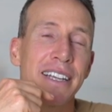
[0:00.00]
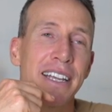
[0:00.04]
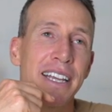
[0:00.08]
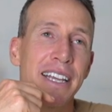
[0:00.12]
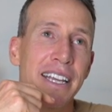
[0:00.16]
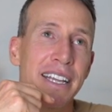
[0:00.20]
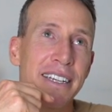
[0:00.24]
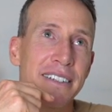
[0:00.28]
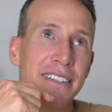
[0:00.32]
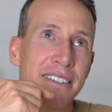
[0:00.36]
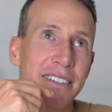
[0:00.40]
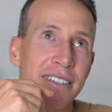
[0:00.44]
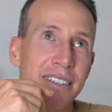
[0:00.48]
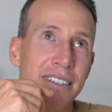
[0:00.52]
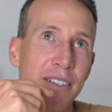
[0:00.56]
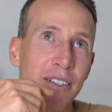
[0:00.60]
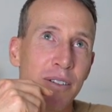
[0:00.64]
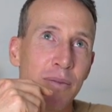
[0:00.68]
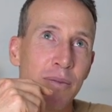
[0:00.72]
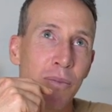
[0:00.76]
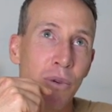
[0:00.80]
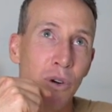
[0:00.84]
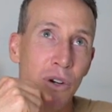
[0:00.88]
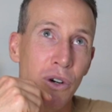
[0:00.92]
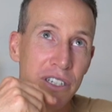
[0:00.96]
It
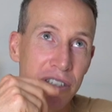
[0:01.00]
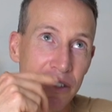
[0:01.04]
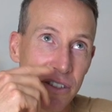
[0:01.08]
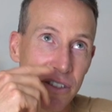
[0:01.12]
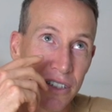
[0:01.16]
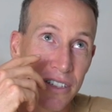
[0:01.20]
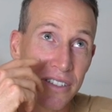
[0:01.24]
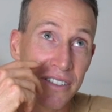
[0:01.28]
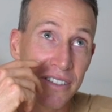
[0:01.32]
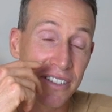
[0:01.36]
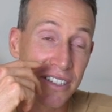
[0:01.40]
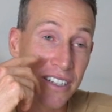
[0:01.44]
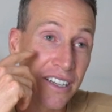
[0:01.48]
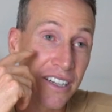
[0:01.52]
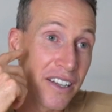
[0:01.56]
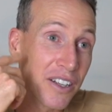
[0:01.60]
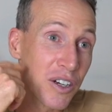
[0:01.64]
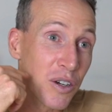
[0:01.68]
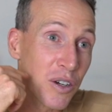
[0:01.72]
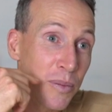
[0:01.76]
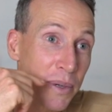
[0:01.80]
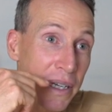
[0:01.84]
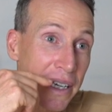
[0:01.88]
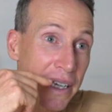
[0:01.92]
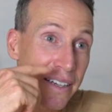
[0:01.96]
moistens it a
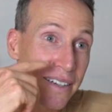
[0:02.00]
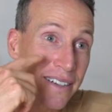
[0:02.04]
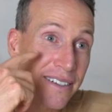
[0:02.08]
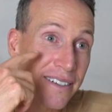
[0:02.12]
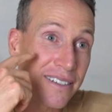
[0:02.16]
little bit.